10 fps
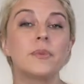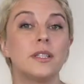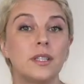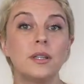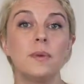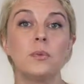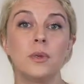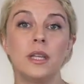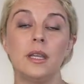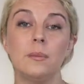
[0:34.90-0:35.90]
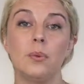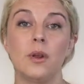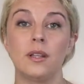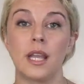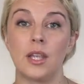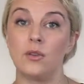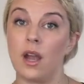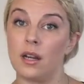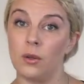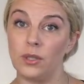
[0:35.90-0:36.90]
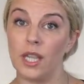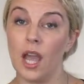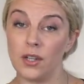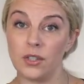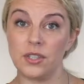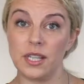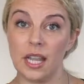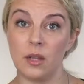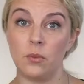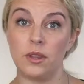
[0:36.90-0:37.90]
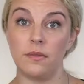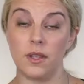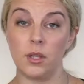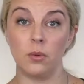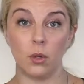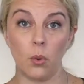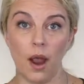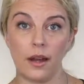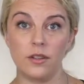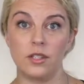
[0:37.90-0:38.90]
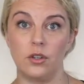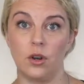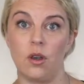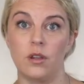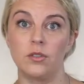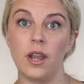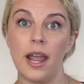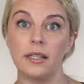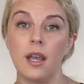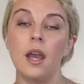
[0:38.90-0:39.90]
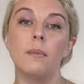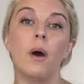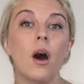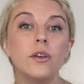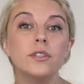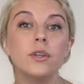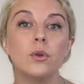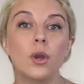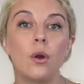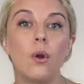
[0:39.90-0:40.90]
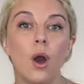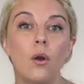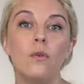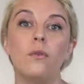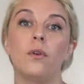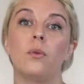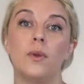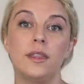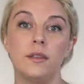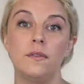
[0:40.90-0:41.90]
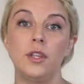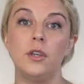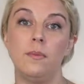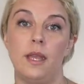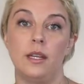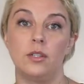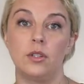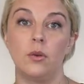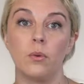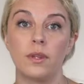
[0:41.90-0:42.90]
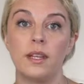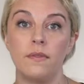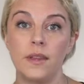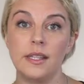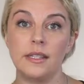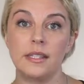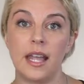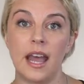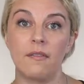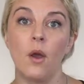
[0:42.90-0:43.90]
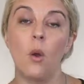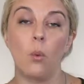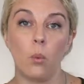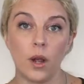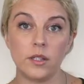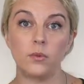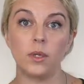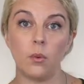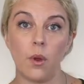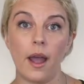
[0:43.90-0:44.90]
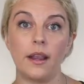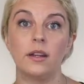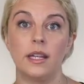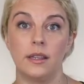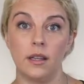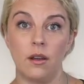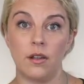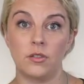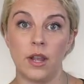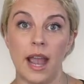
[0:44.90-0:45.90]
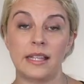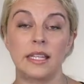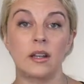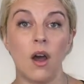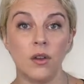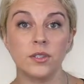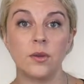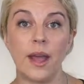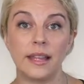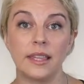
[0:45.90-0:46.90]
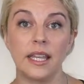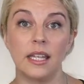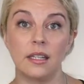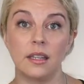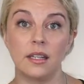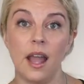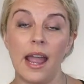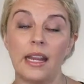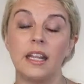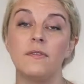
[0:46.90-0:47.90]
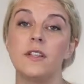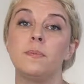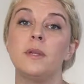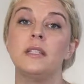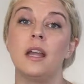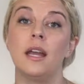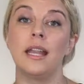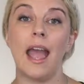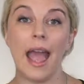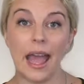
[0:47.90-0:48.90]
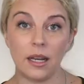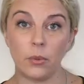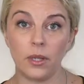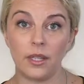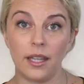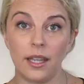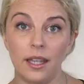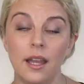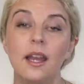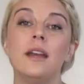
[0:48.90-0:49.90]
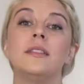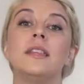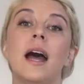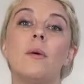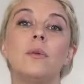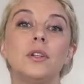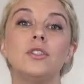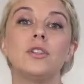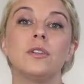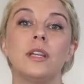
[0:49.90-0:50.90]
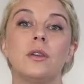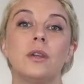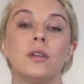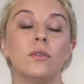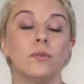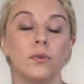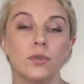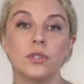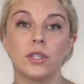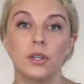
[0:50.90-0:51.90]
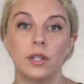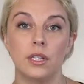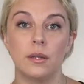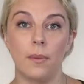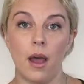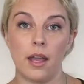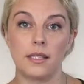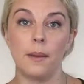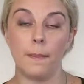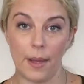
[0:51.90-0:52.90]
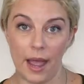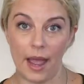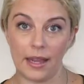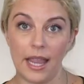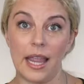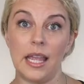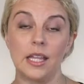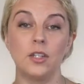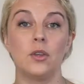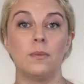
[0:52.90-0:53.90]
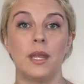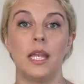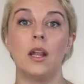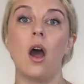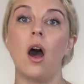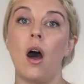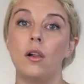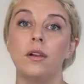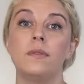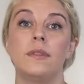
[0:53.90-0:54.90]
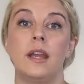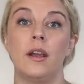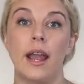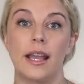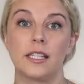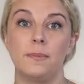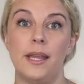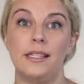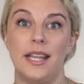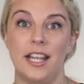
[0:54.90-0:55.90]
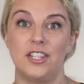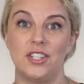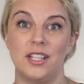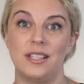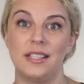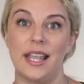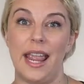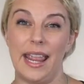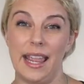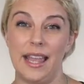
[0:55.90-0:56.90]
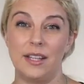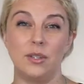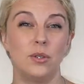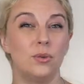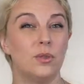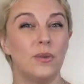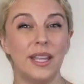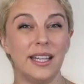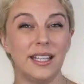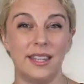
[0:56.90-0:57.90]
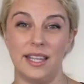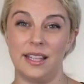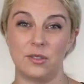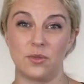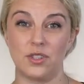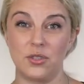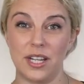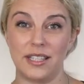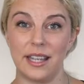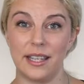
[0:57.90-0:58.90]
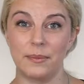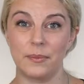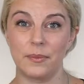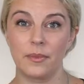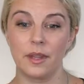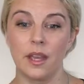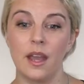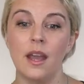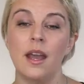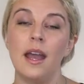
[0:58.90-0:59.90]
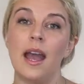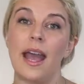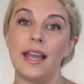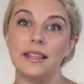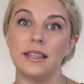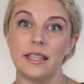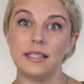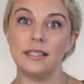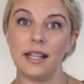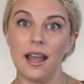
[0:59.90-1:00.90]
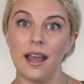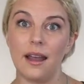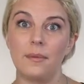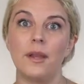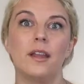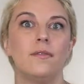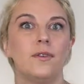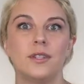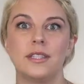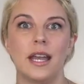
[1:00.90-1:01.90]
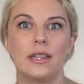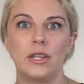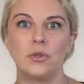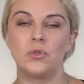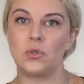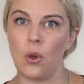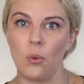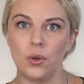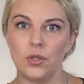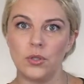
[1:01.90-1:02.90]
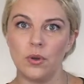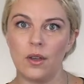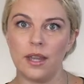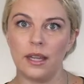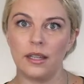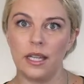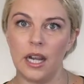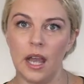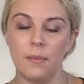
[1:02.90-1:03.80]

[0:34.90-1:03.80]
It's going to be really important that you not only understand what the venue requires in your contract, but also go over with the venue manager or the event staff what's required in the contract, and also at the end of the night if it's been done adequately. That will ensure that you get your full security deposit back and you meet all of their expectations and you don't do anything that's restricted. At this time, if you decide that you don't want to do all that cleanup,